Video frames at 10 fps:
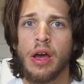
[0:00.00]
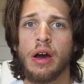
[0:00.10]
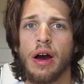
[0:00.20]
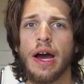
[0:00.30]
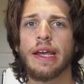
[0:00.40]

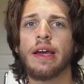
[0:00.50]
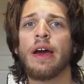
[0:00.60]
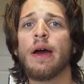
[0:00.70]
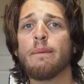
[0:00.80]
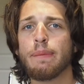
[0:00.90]
Like,
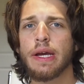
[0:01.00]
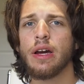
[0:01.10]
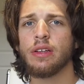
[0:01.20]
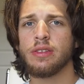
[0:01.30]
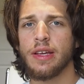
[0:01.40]

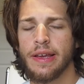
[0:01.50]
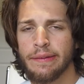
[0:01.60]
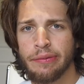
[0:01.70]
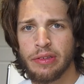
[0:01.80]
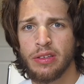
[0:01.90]
because
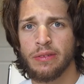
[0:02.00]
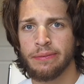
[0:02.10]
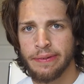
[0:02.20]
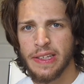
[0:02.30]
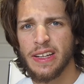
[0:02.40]
if it's a
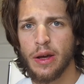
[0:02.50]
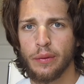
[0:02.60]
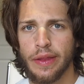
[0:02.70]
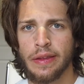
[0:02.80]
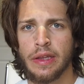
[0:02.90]
video
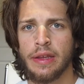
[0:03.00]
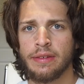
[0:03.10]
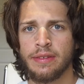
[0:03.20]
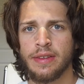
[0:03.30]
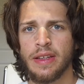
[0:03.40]
that they
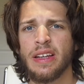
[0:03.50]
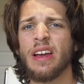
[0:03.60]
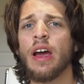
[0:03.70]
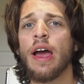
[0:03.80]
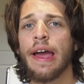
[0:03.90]

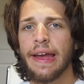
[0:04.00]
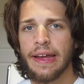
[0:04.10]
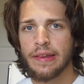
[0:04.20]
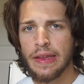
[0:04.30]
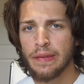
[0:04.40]
see,
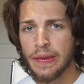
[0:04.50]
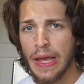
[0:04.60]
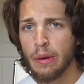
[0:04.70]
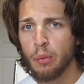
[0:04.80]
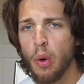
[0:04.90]

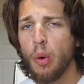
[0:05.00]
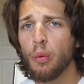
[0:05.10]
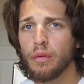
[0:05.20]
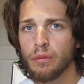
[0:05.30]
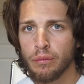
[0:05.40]
they
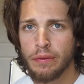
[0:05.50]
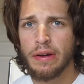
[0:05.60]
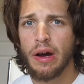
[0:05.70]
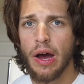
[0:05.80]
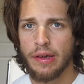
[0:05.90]
won't
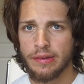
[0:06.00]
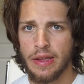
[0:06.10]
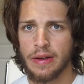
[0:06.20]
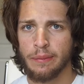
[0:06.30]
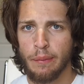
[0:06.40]
realize
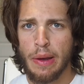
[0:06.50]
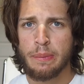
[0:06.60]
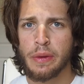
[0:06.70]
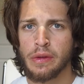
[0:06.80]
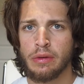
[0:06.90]
that it might
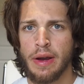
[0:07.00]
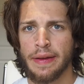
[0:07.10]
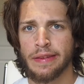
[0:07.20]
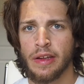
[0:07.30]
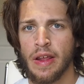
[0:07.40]
be
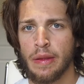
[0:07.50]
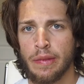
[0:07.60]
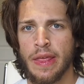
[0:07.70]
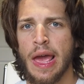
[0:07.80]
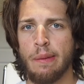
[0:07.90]
directed
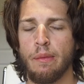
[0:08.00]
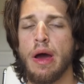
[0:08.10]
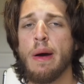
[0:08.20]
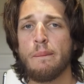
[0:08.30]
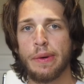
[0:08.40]
at them.
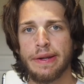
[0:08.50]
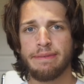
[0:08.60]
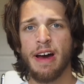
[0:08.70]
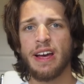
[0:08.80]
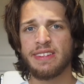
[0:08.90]
But
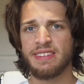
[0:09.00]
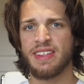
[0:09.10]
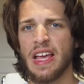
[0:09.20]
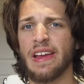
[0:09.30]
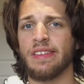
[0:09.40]
if I
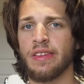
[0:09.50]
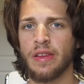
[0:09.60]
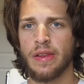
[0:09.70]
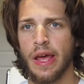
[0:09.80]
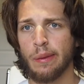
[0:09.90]
say it
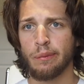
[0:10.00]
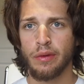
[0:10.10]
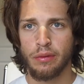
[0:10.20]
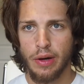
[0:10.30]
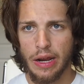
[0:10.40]
to them
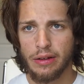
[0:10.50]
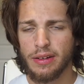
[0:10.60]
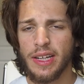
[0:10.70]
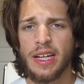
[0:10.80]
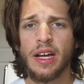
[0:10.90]

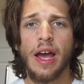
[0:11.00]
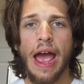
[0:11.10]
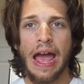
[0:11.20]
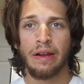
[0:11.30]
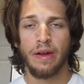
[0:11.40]
directly
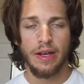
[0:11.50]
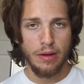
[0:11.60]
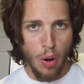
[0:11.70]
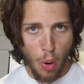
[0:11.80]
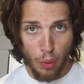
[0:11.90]
and like
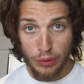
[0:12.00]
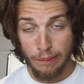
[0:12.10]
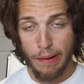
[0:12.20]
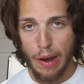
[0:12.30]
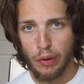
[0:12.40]
call
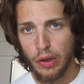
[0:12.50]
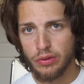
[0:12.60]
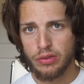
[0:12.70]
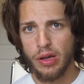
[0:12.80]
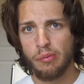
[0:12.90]
them out
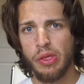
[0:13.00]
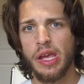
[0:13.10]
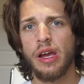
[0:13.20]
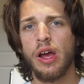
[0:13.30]
on something,